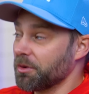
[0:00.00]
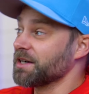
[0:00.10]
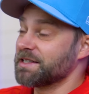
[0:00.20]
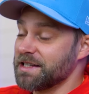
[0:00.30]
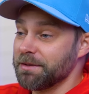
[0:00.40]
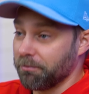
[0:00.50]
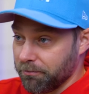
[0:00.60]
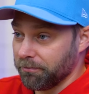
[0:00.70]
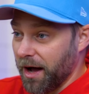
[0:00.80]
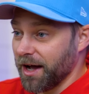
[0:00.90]
And we're gonna see
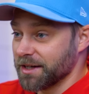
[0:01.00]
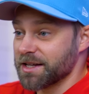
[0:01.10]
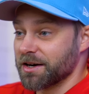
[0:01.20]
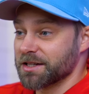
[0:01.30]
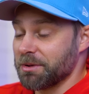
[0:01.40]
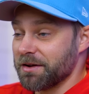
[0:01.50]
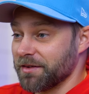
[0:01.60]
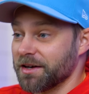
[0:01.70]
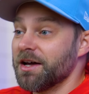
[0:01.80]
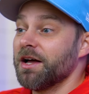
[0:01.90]
by Saturday night's main
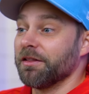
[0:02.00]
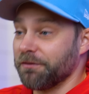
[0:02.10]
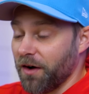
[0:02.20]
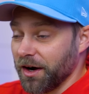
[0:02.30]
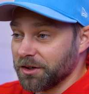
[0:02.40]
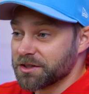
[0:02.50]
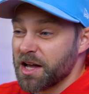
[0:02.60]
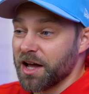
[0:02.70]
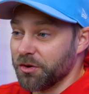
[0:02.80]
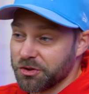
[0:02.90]
event, the finals,
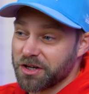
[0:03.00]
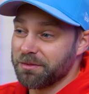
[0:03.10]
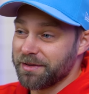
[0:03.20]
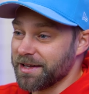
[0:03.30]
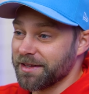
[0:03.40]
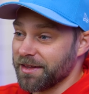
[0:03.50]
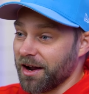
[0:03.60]
and who's gonna be in